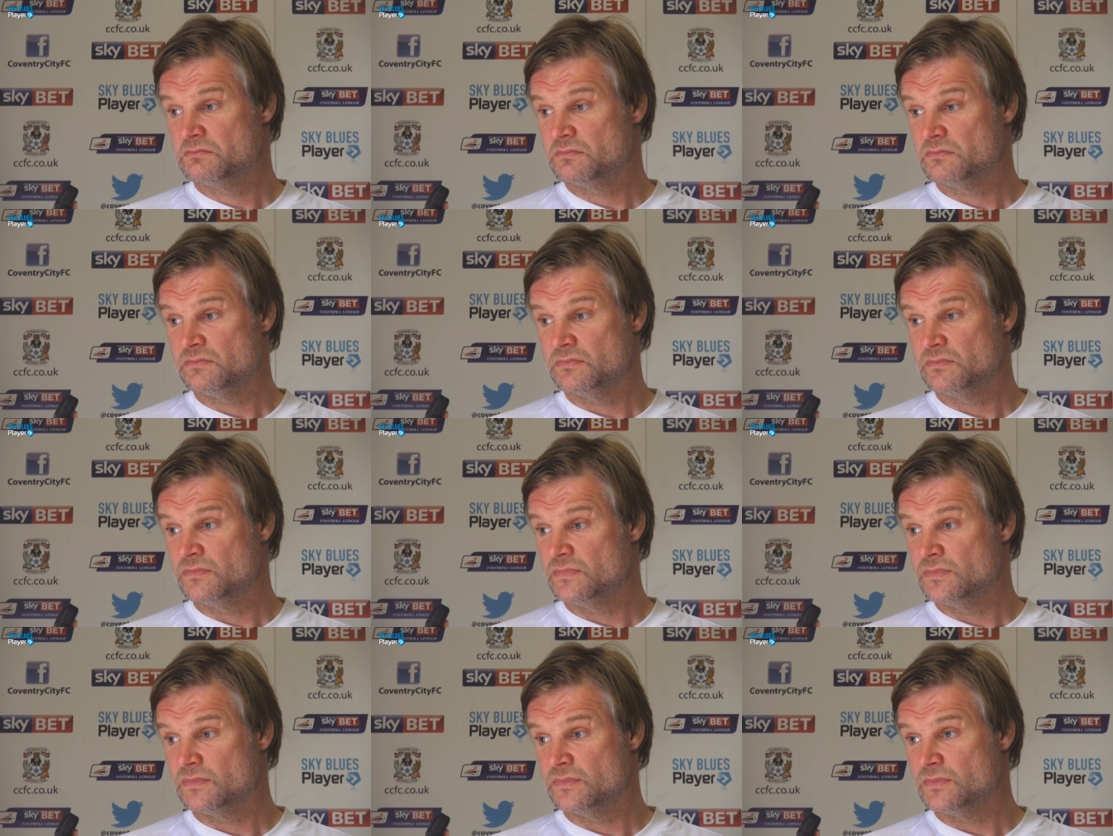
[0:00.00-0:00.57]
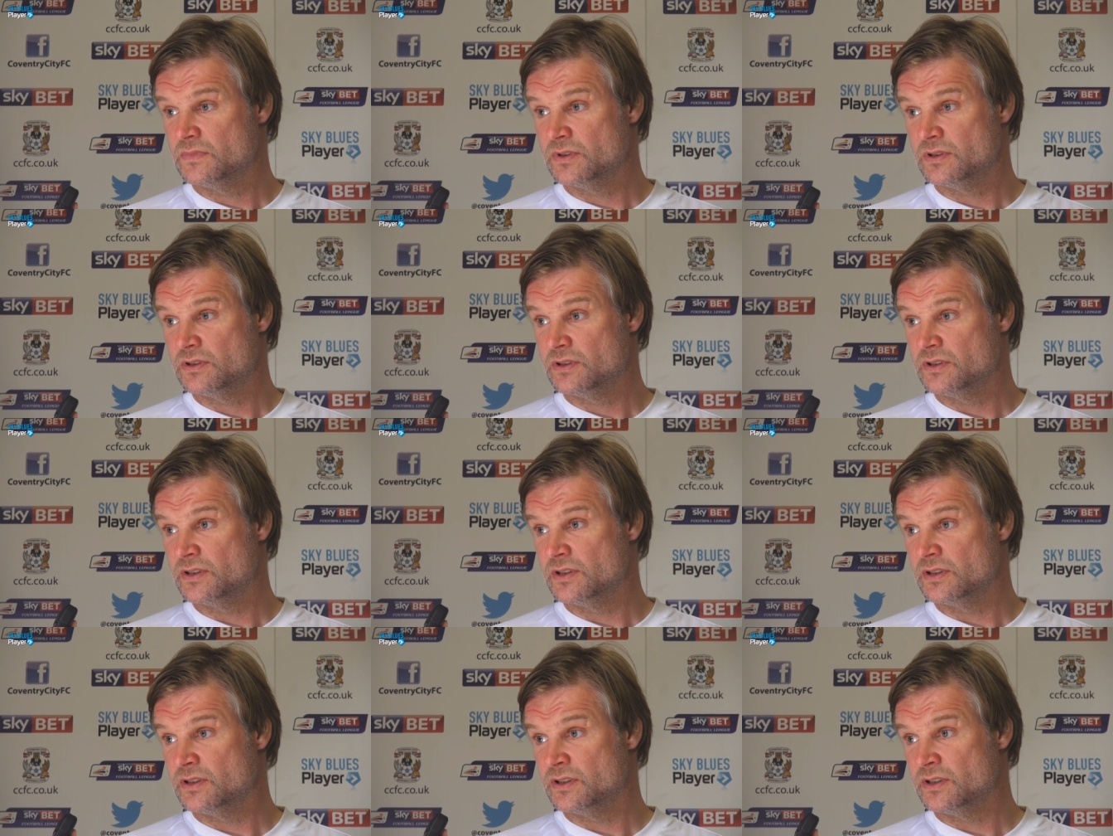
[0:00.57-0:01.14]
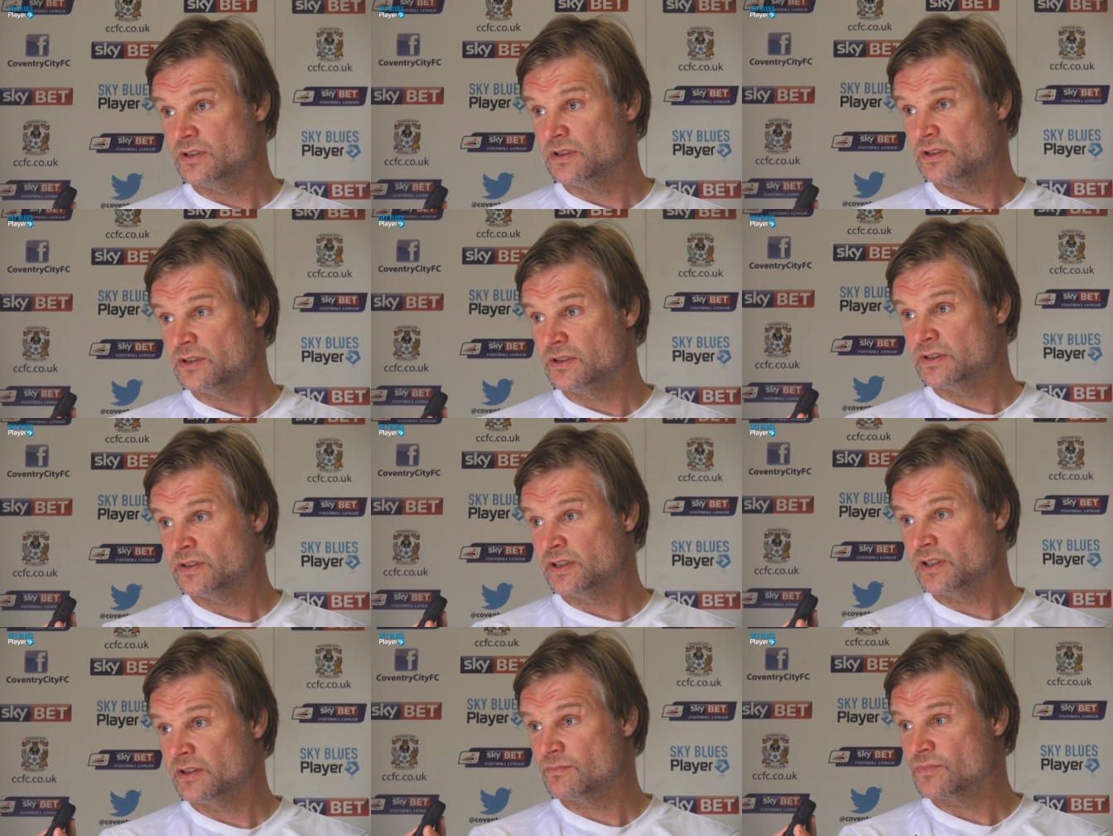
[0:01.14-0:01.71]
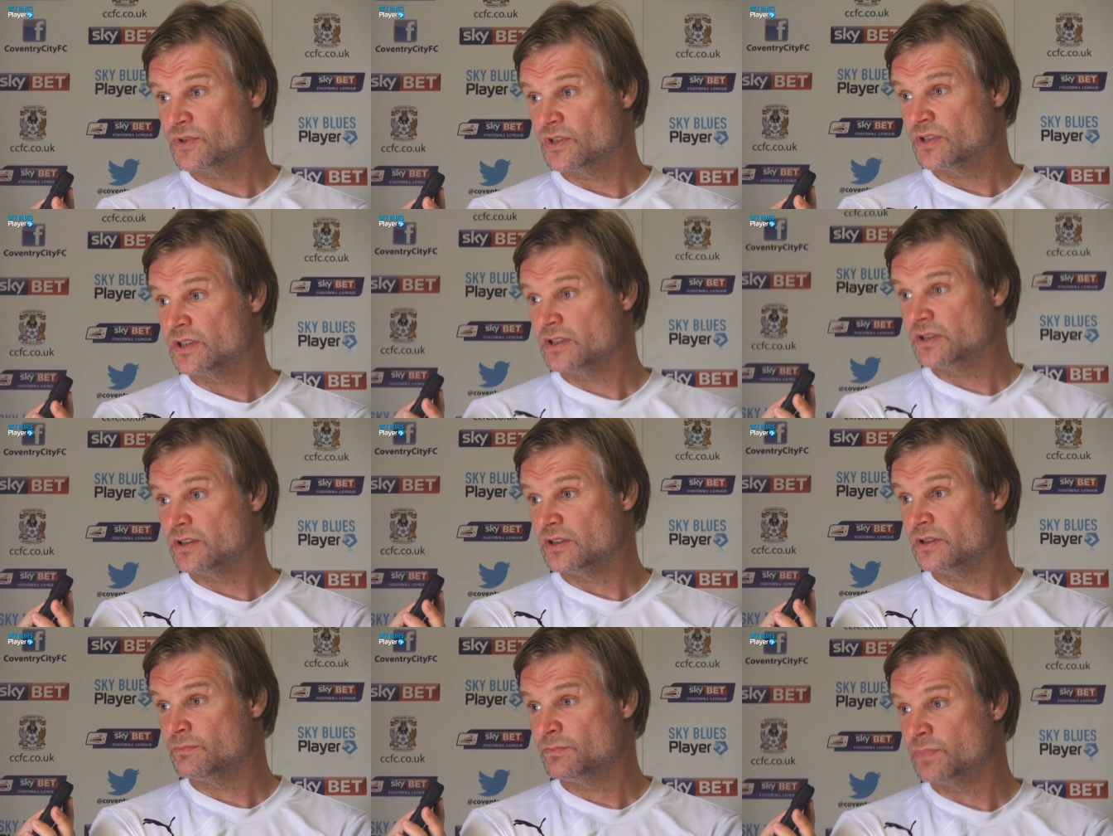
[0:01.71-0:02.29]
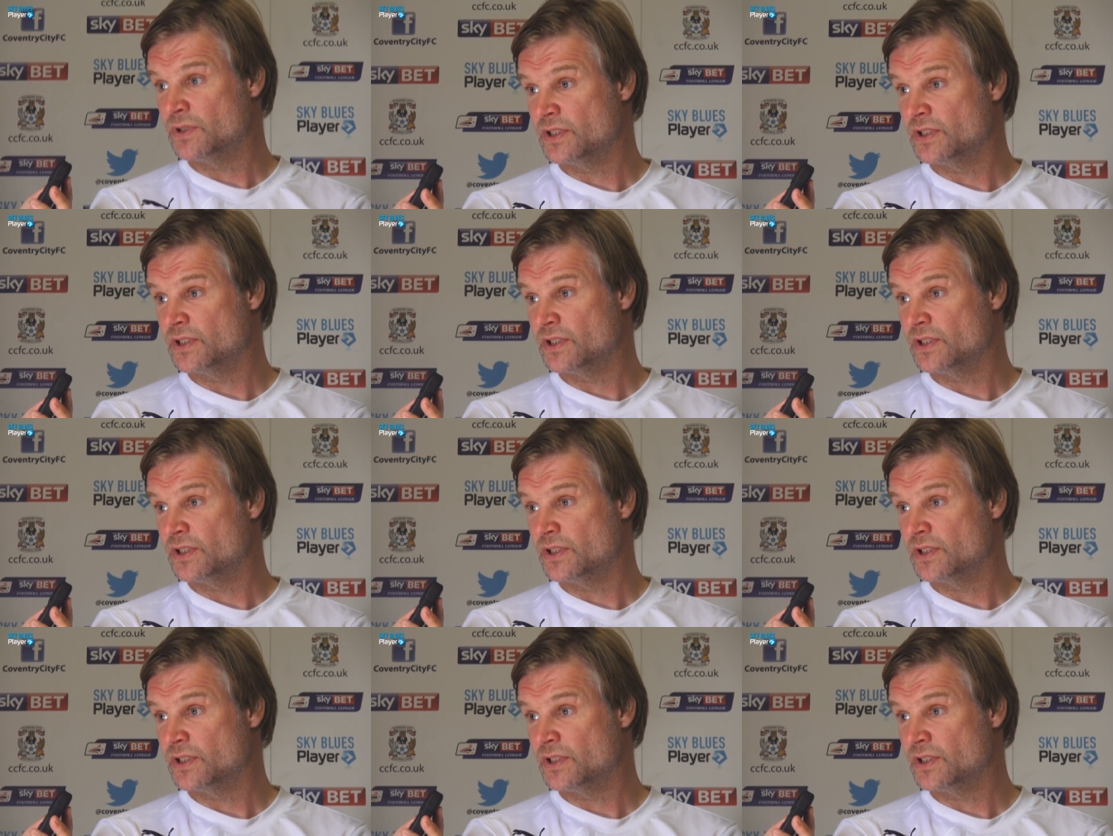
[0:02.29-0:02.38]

in terms of the